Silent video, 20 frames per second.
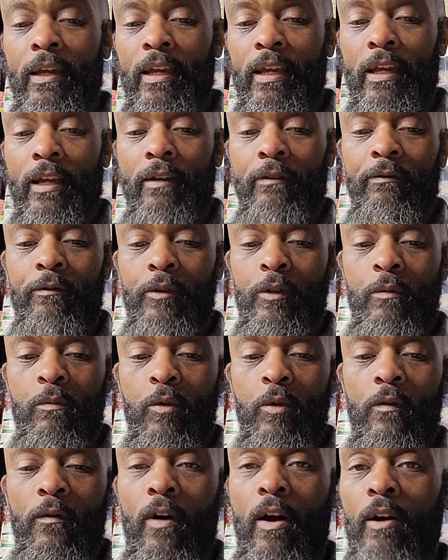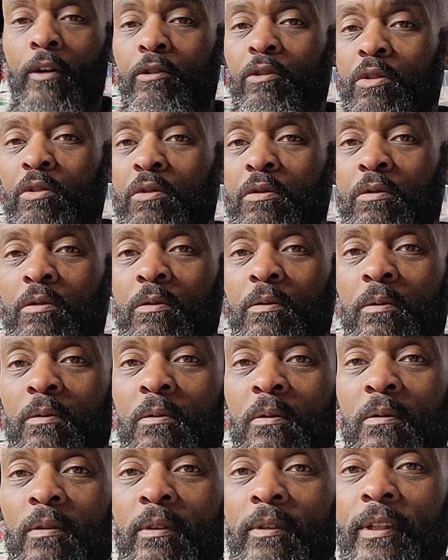If you move on to,
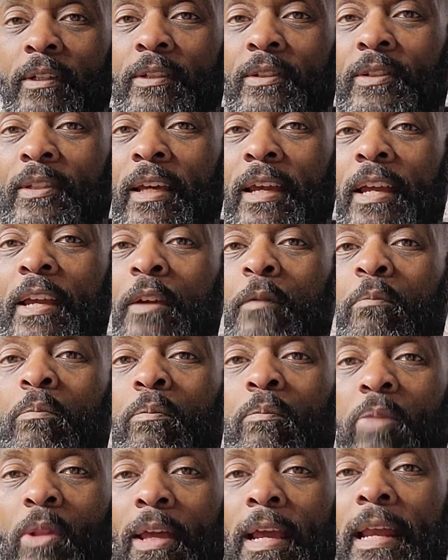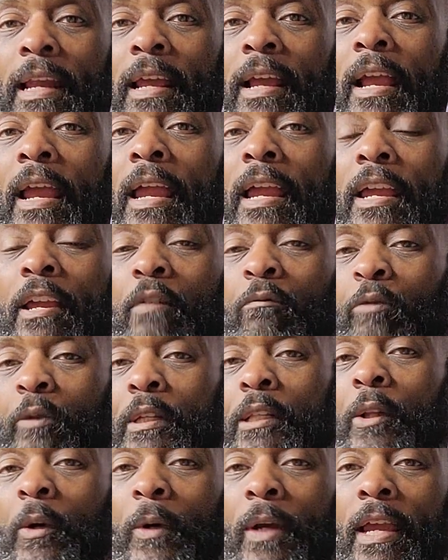let's say, planning a
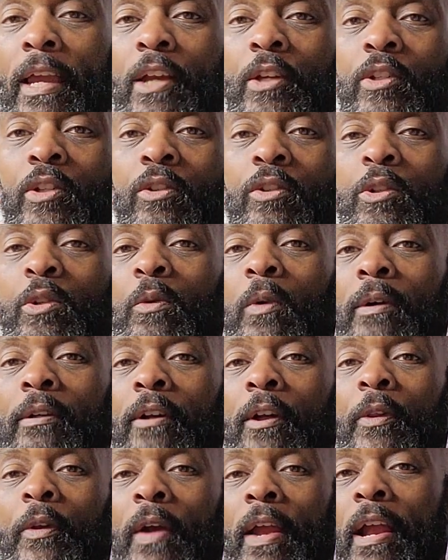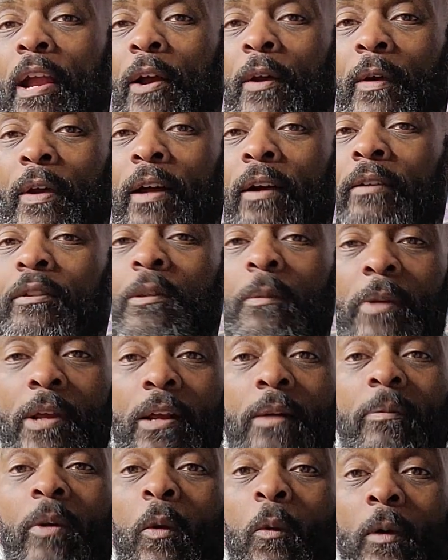relocation to another area,
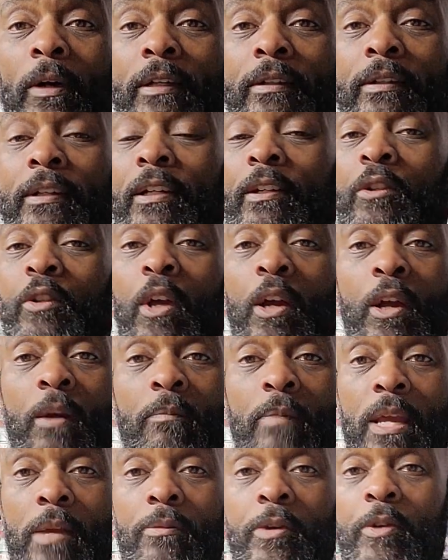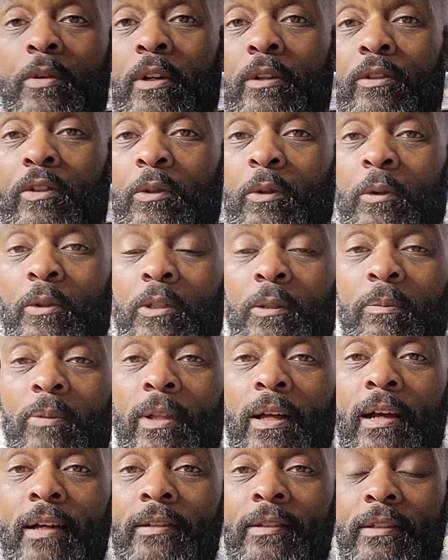depending upon what it is, maybe you can store
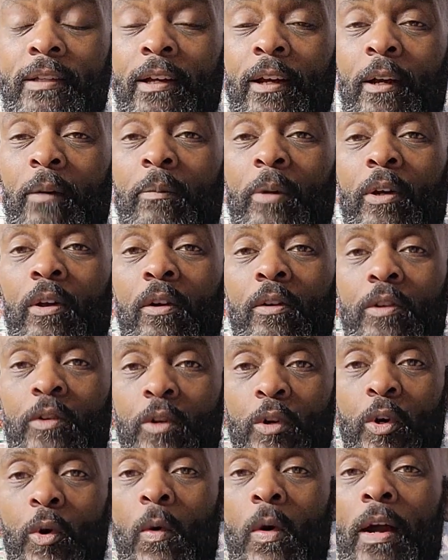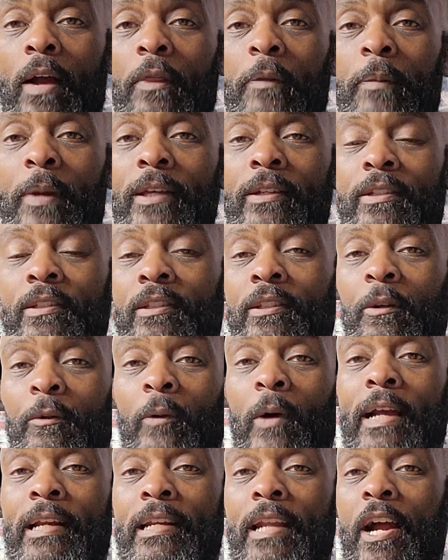supplies there. But you're going on the basis that
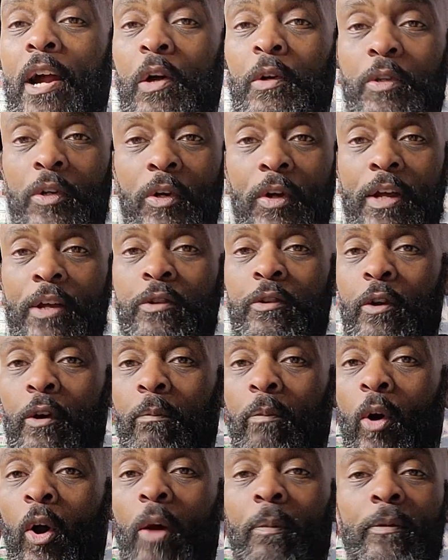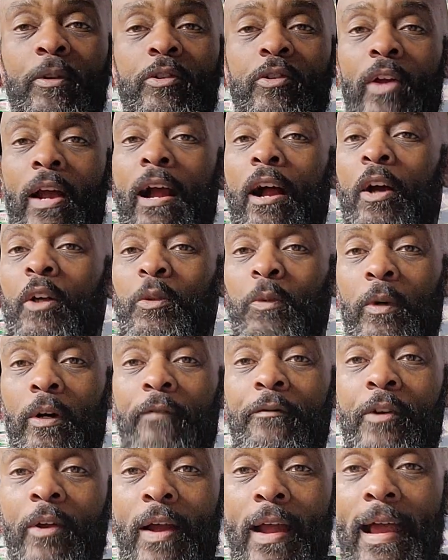right now you're in your apartment, your house,
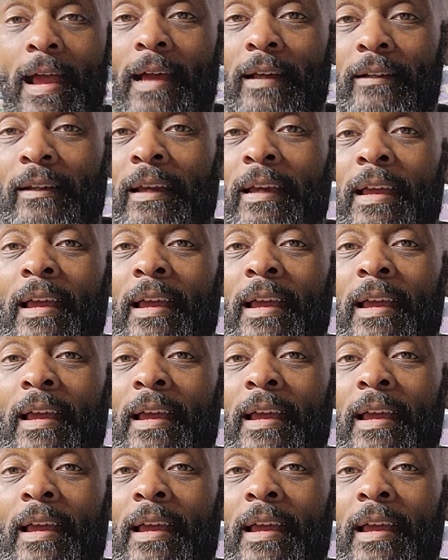wherever you're at,